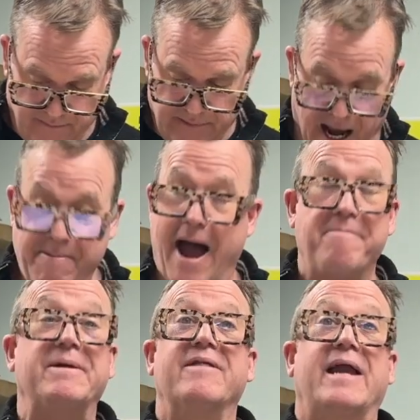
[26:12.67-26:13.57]
I'm
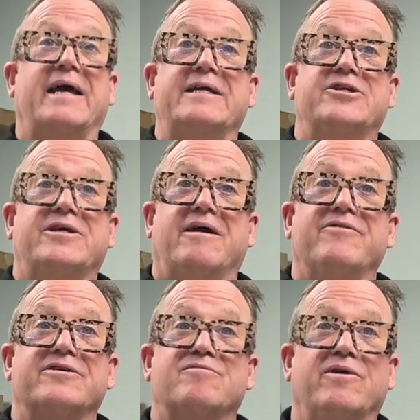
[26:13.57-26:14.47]
happy that I can share
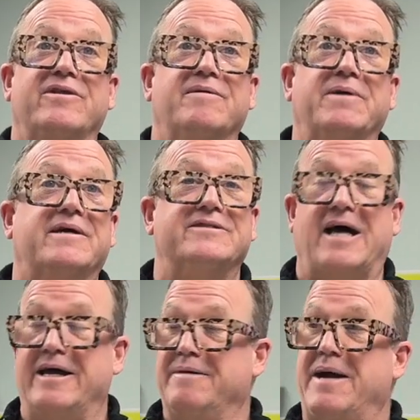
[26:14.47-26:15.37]
this with you because
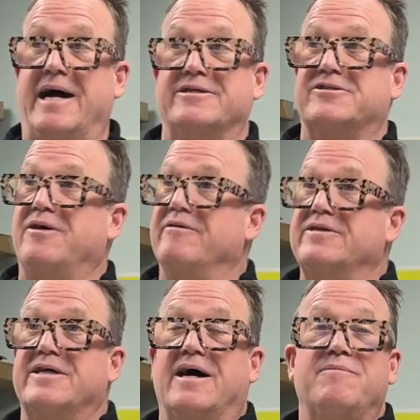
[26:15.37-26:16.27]
I am asked all the
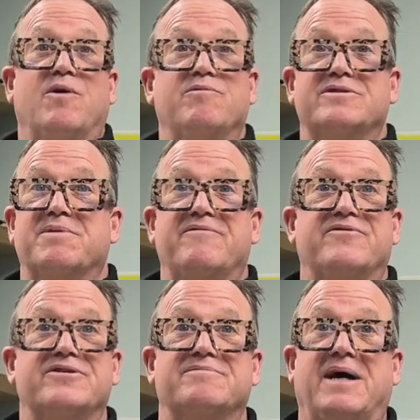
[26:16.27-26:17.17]
time, what was my
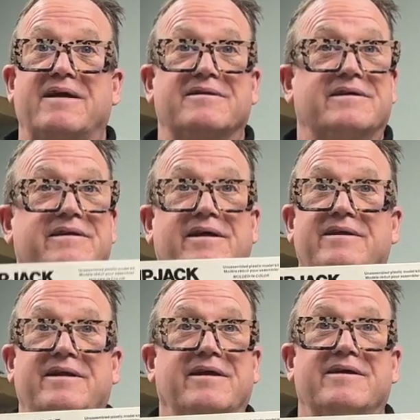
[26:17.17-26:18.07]
first model?
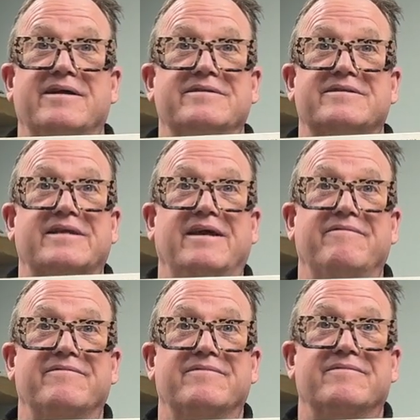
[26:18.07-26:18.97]
And here it is,
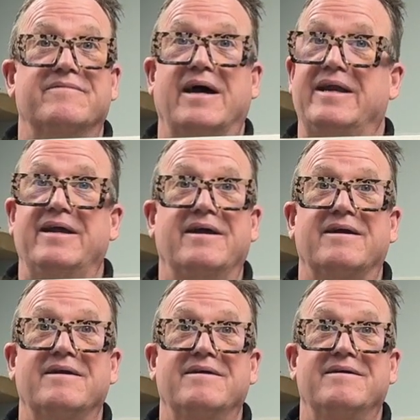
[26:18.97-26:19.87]
Steve, right here.
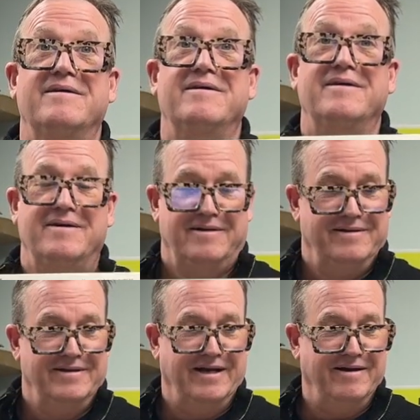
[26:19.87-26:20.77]

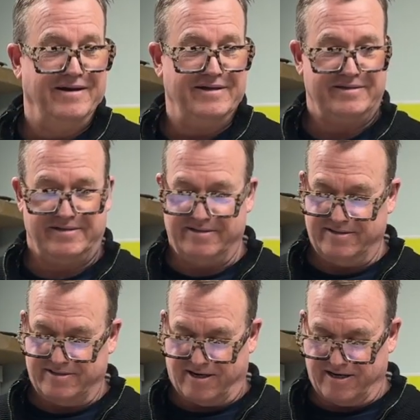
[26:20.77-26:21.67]
There it is,
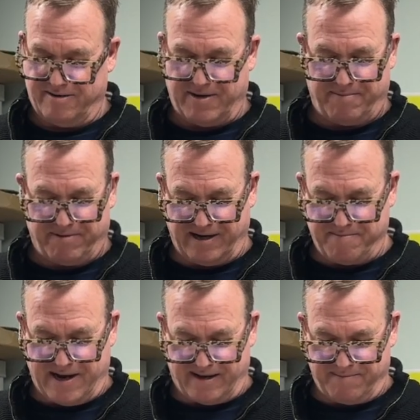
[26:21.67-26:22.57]
talking about
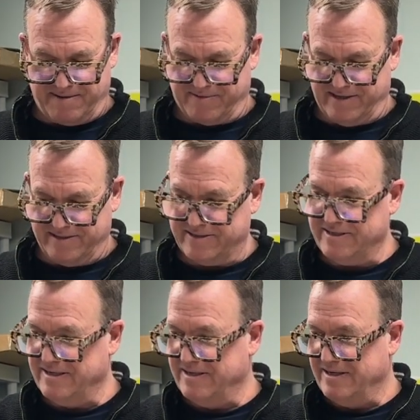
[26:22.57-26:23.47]
bringing back memories.
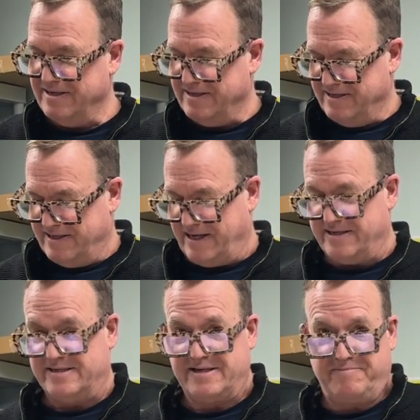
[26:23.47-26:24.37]
That
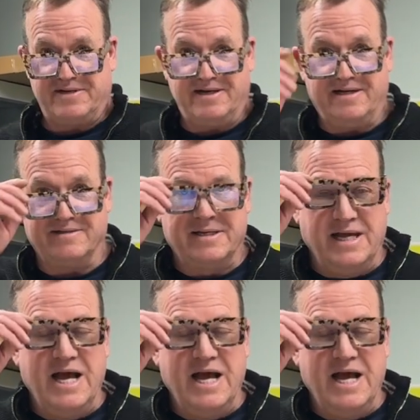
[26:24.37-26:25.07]
is something else.